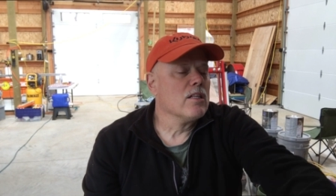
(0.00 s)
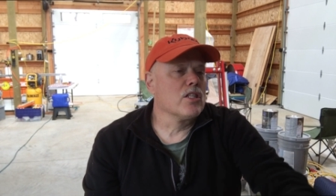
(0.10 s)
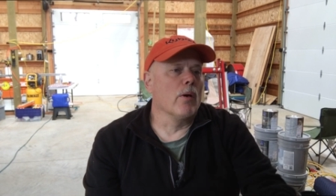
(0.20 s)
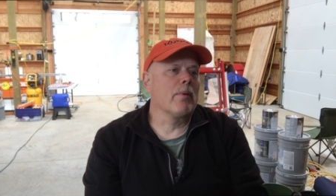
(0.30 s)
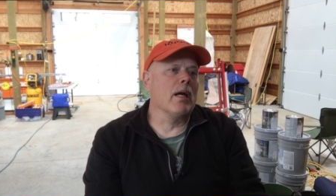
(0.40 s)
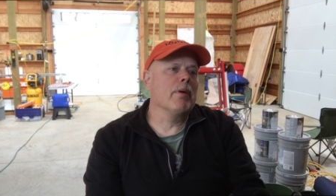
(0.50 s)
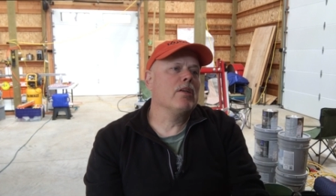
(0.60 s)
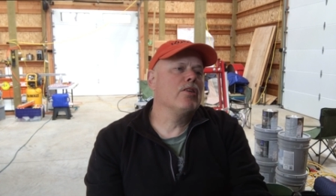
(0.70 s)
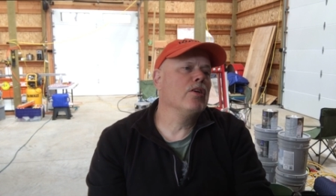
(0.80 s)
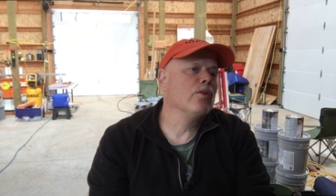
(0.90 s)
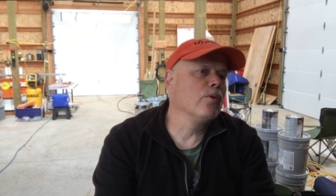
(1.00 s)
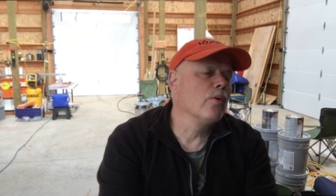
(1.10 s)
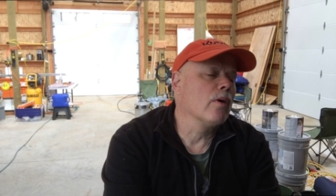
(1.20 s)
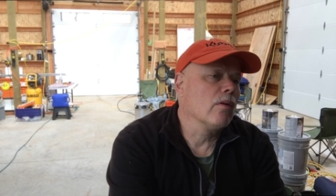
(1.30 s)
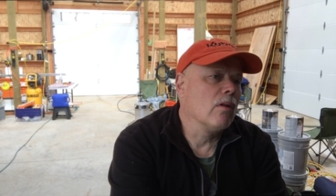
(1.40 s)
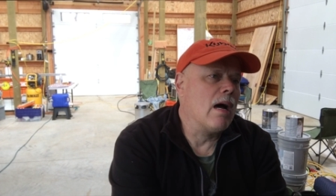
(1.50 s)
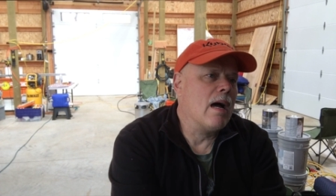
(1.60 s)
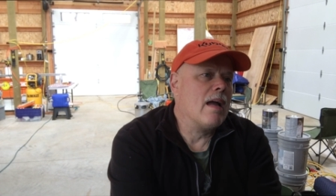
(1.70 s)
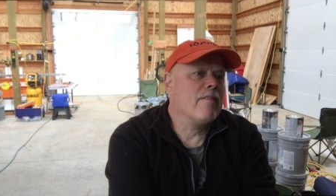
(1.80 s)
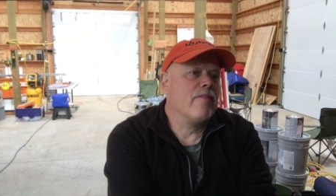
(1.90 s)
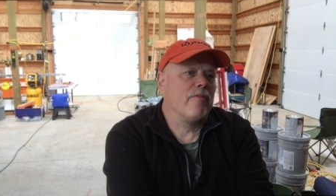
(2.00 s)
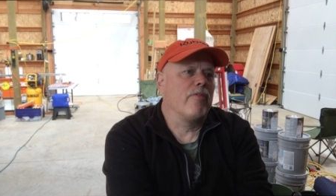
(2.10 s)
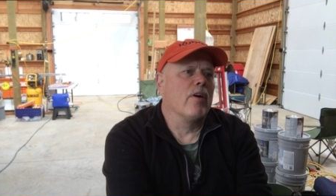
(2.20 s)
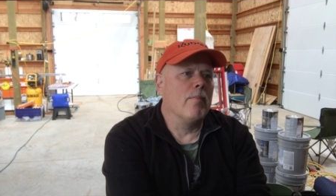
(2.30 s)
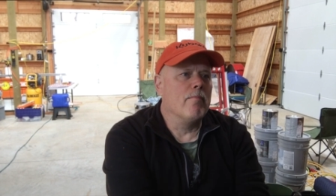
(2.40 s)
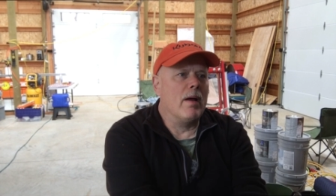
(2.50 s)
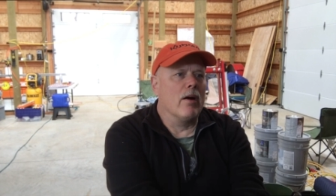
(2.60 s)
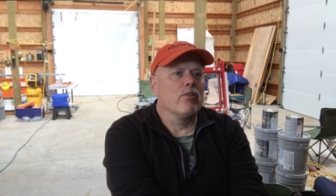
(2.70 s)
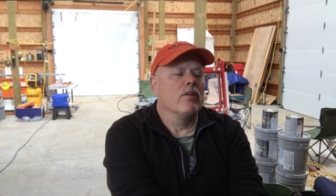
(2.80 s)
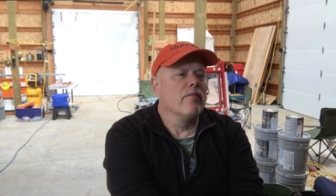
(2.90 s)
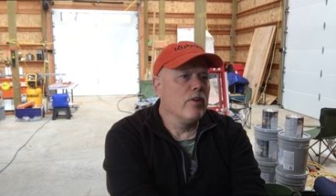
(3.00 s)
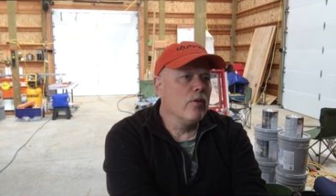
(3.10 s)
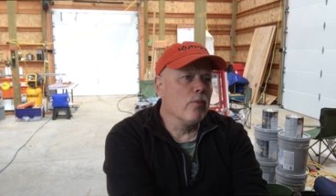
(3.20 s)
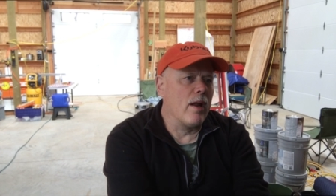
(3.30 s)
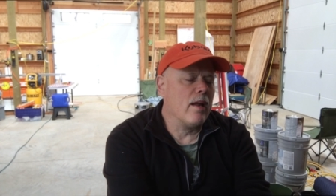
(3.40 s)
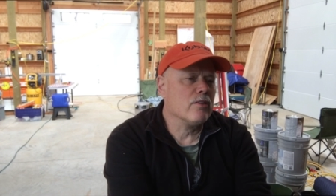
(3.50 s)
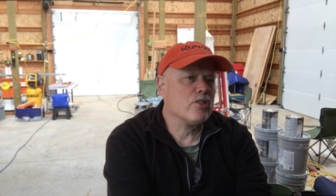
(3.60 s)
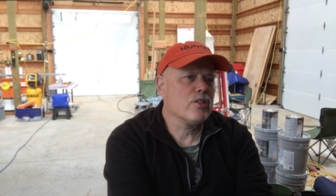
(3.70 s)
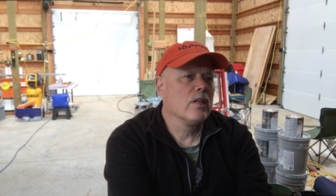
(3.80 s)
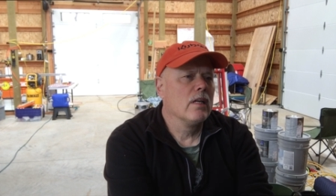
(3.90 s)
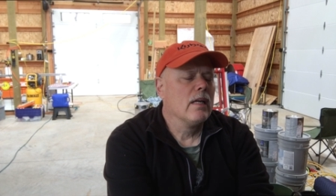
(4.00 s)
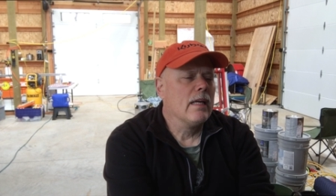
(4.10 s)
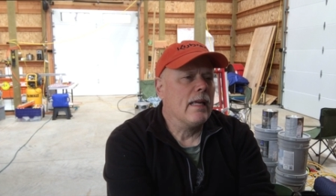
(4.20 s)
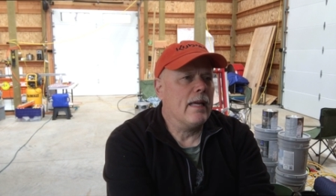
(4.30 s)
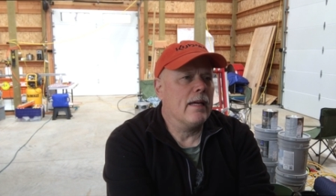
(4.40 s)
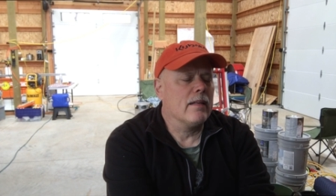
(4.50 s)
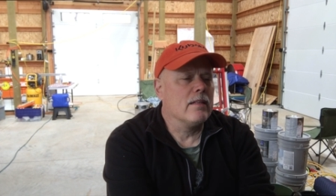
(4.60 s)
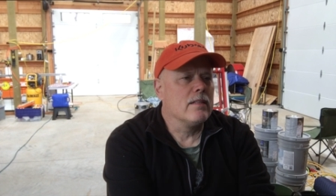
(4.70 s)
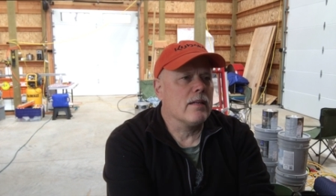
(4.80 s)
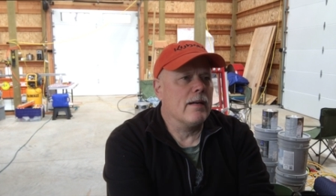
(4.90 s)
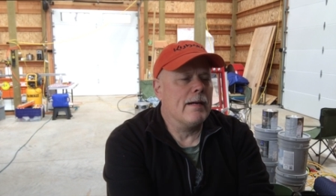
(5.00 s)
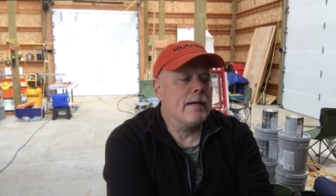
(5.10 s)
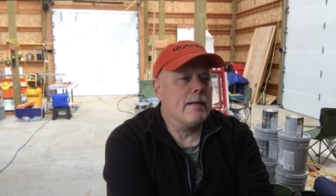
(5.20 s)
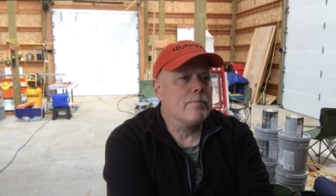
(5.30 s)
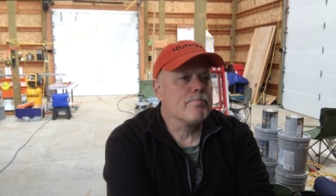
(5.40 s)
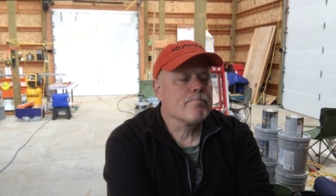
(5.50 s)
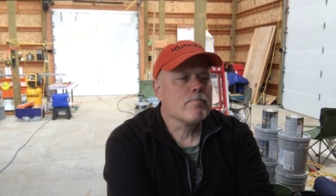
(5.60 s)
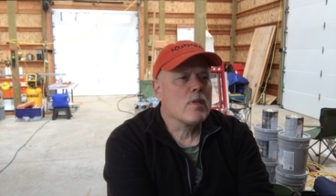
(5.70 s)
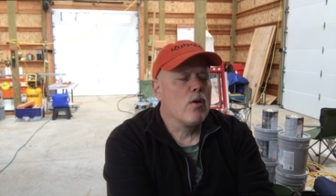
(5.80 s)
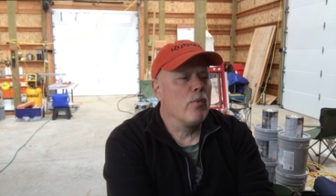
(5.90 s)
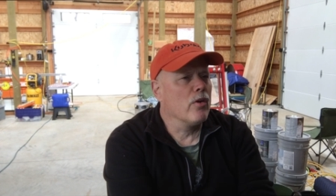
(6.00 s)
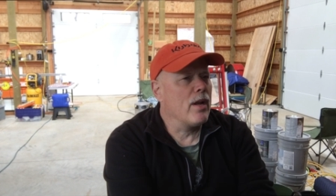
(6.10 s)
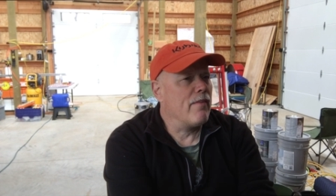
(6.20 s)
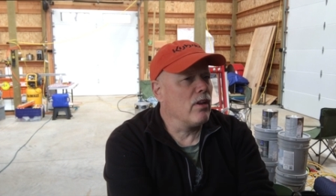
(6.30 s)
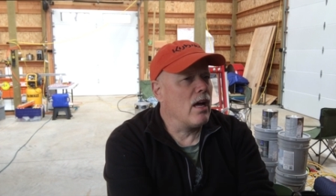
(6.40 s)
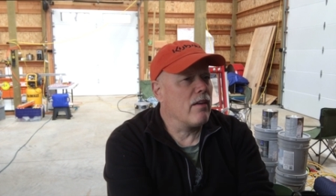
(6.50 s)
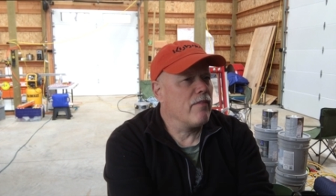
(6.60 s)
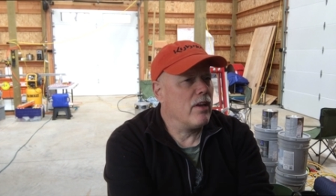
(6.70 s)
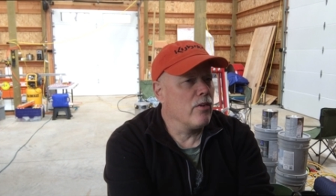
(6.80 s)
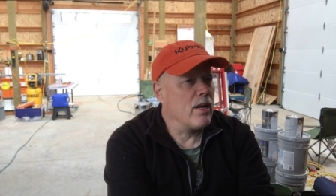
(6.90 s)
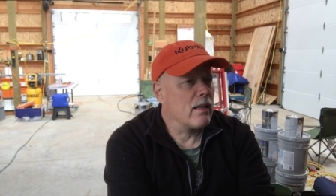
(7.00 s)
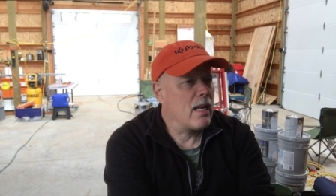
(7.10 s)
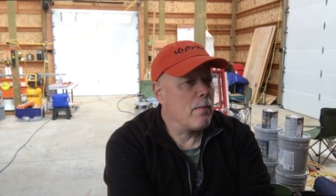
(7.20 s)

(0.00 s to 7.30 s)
So I'm coming to you live from Mountain View Ranch, and um, we don't have a lot of internet